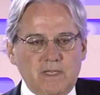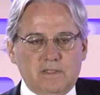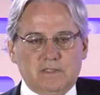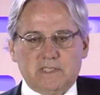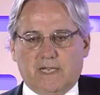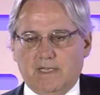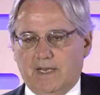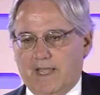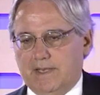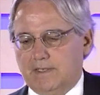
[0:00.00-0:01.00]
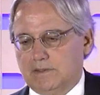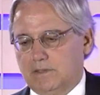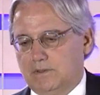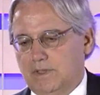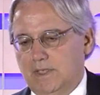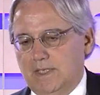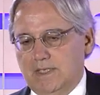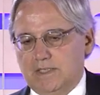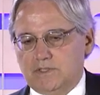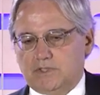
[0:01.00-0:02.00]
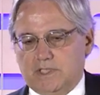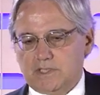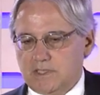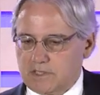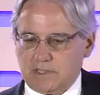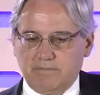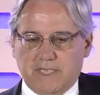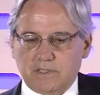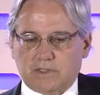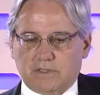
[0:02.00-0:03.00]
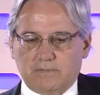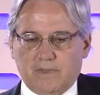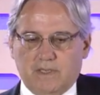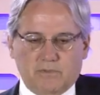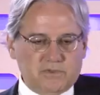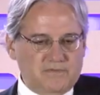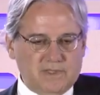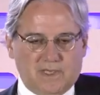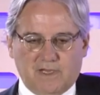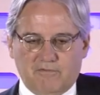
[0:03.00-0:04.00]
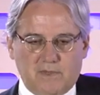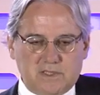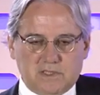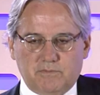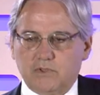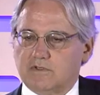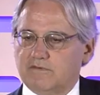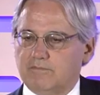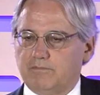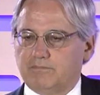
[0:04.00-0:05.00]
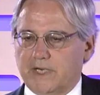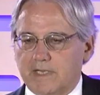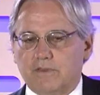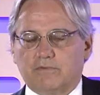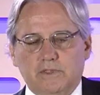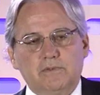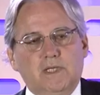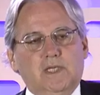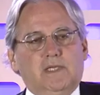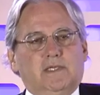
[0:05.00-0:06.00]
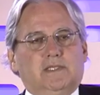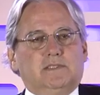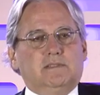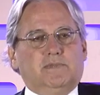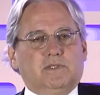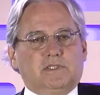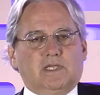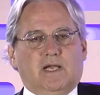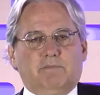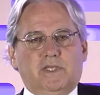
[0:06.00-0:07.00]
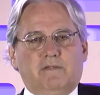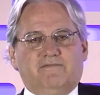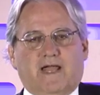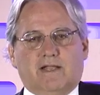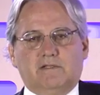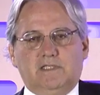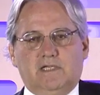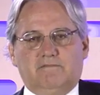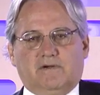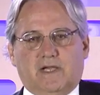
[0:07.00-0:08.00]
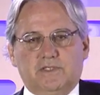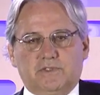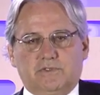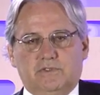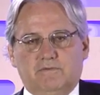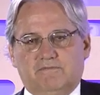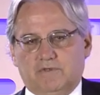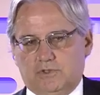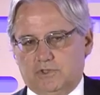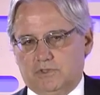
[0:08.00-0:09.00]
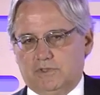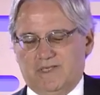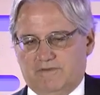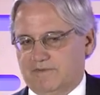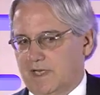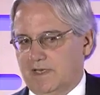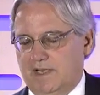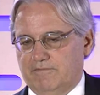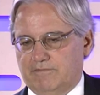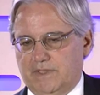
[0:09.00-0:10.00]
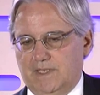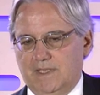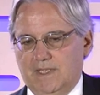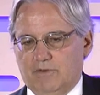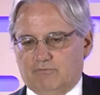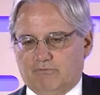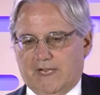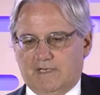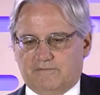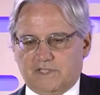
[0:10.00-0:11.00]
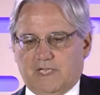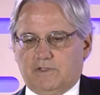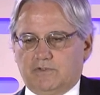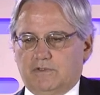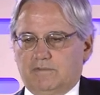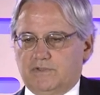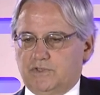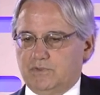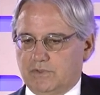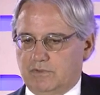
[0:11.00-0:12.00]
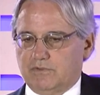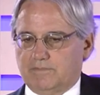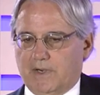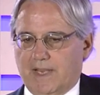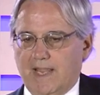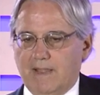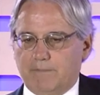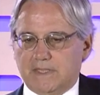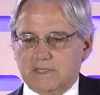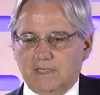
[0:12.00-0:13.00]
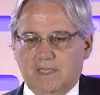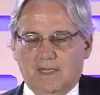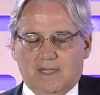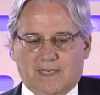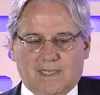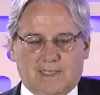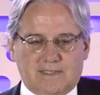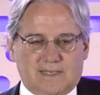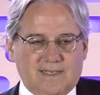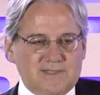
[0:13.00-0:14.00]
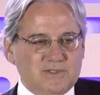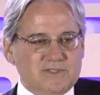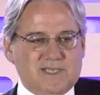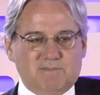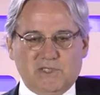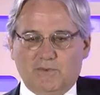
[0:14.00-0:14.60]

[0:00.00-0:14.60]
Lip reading: The second anecdote is just this semester. I almost feel like I've made some sort of breakthrough. is because I'm the faculty advisor to virtually, if not every, right of center student group on campus, and I'd like to think it's because I'm so